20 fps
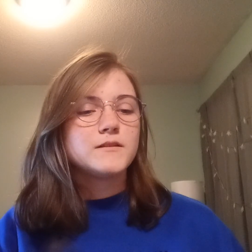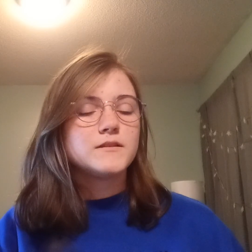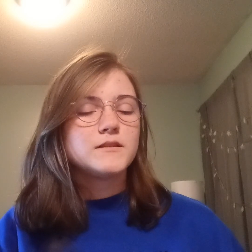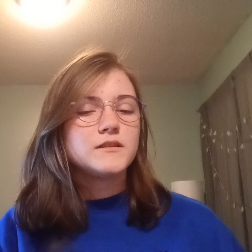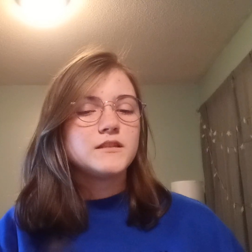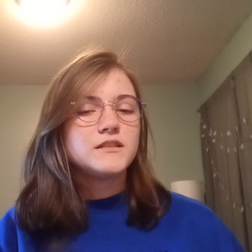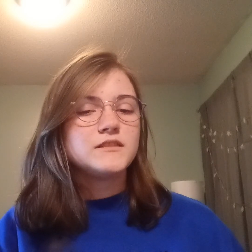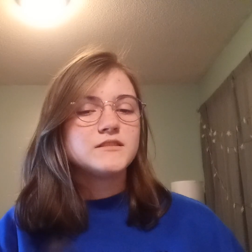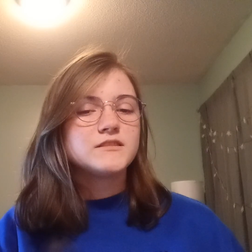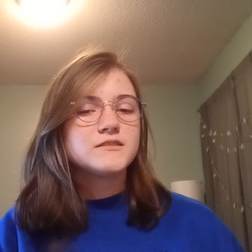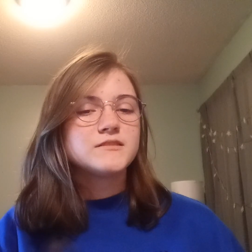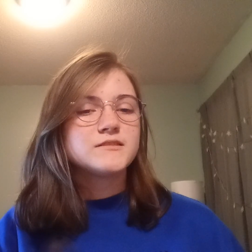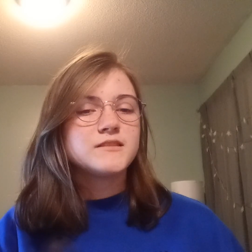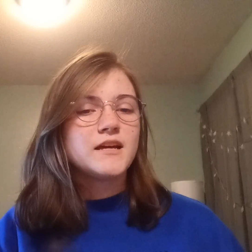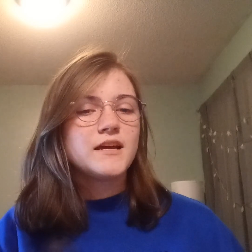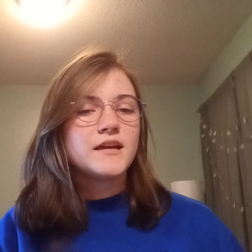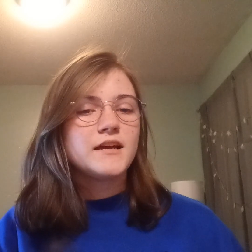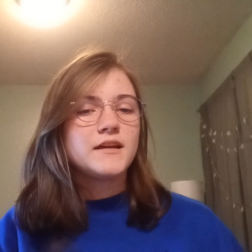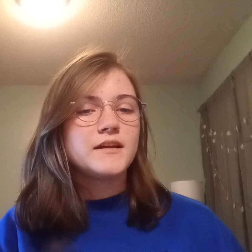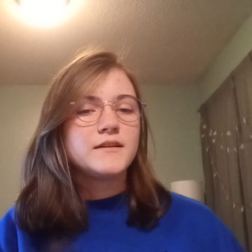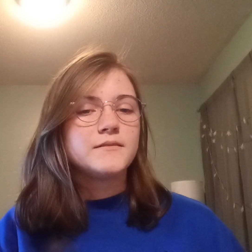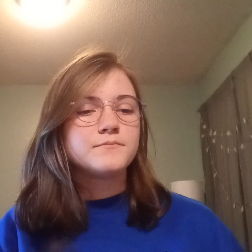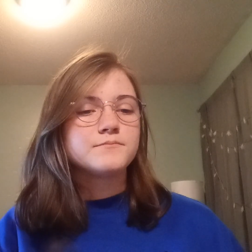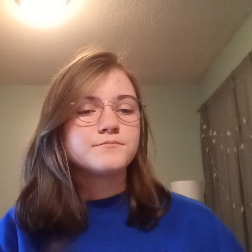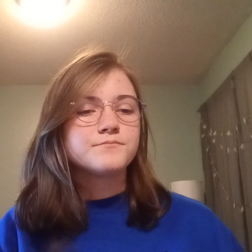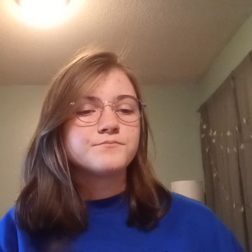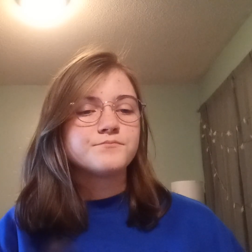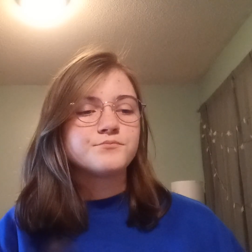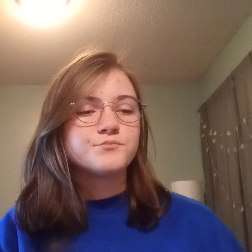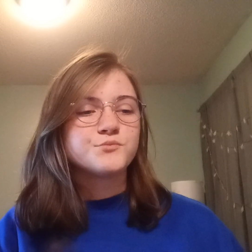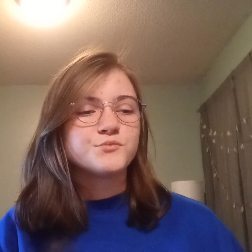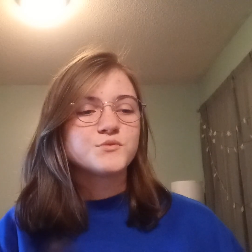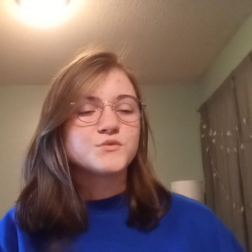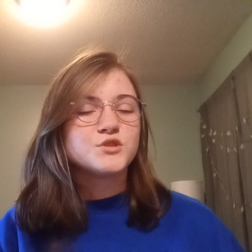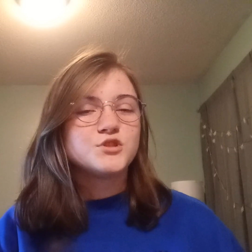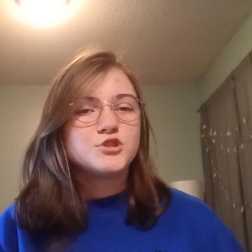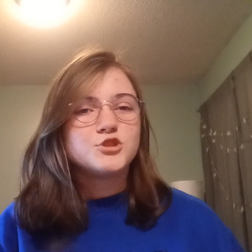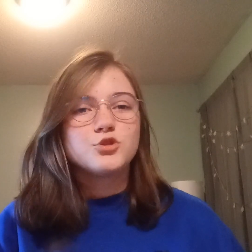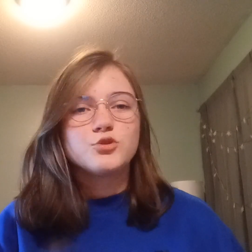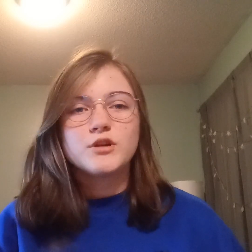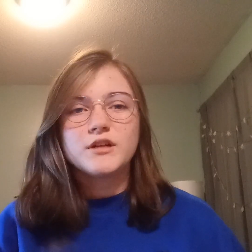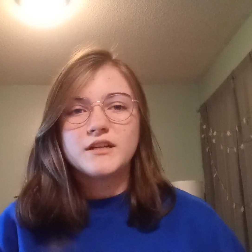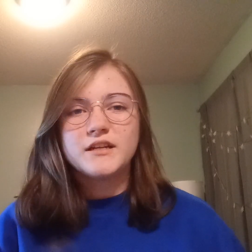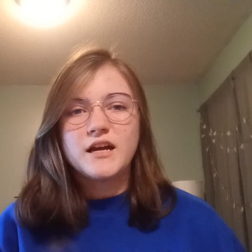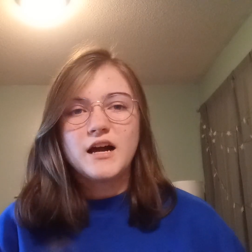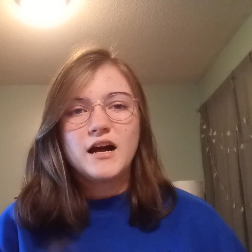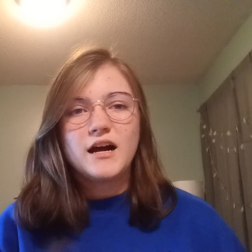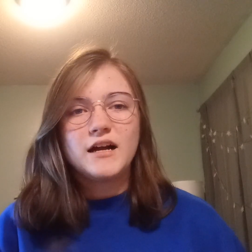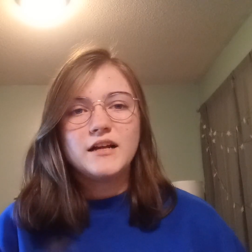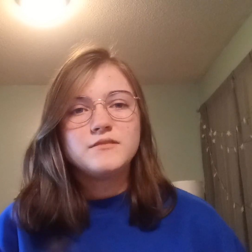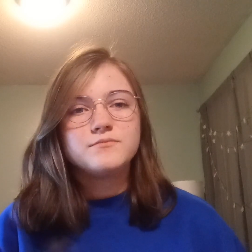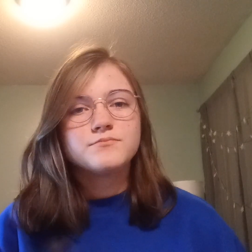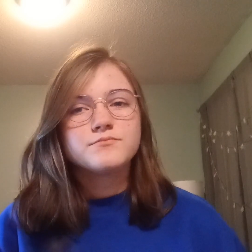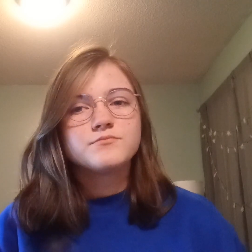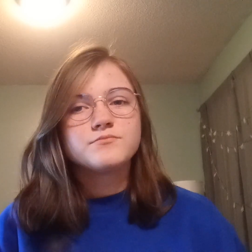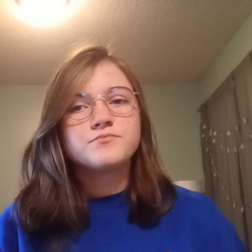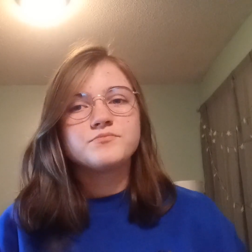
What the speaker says: let's say you're a guy